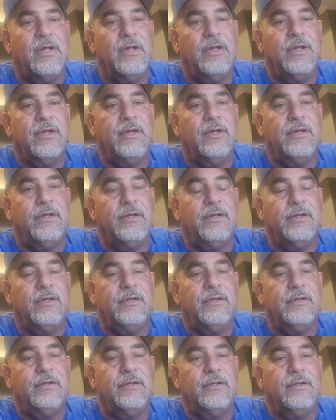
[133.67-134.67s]

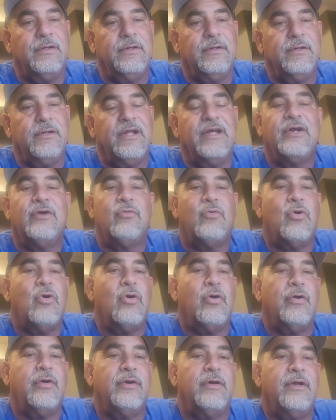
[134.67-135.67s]
And later
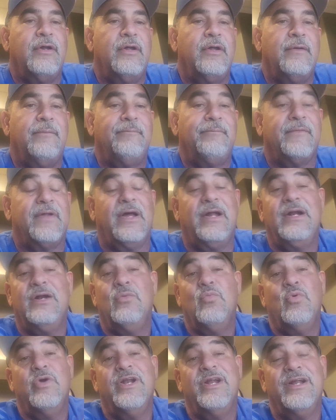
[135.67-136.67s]
on, I
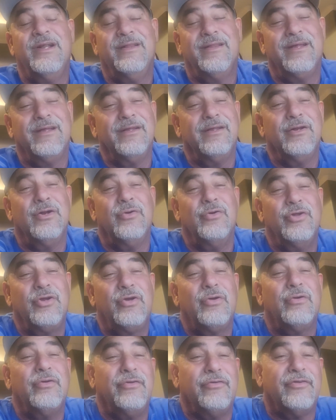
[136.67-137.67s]
didn't win anything. You know, you
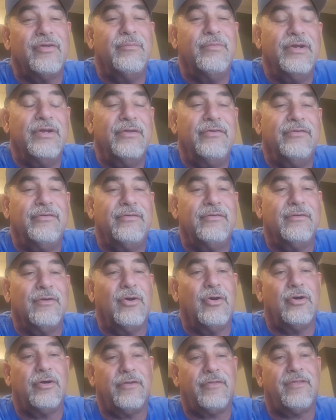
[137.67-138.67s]
go to some of these
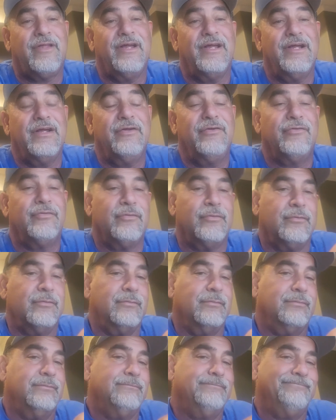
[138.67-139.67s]
art things or
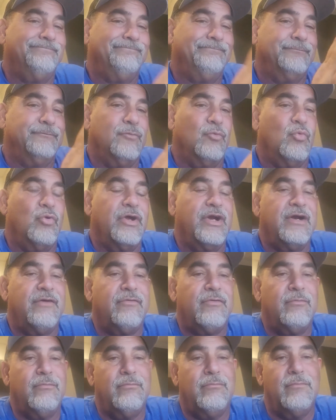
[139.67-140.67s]

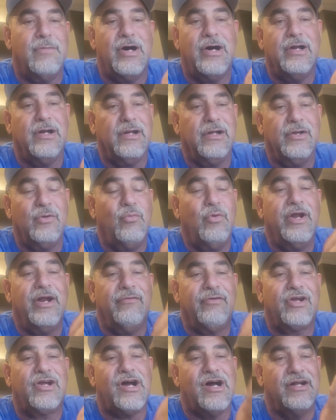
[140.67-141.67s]
whatever, model,
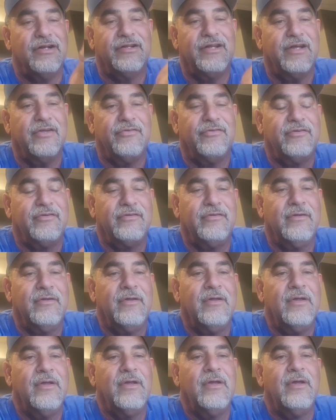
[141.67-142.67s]
whatever, contests.
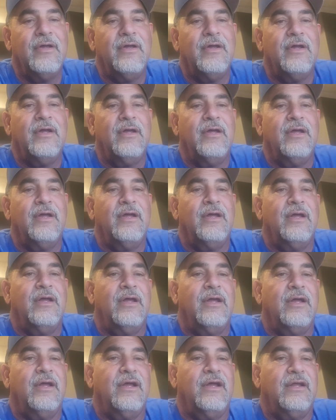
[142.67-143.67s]

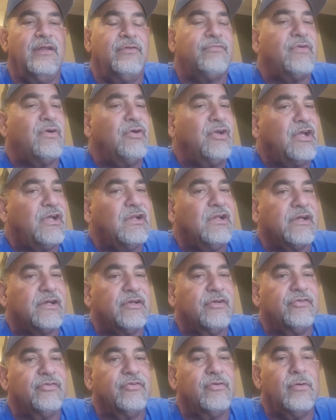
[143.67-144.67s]
It's very
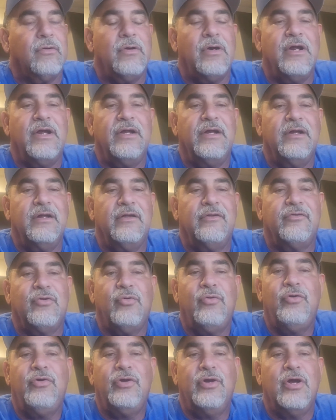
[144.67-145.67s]
cliquish, right? And it's
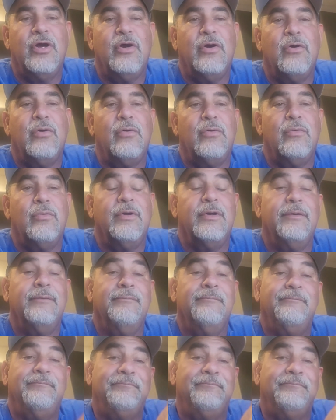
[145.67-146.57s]
who you know, and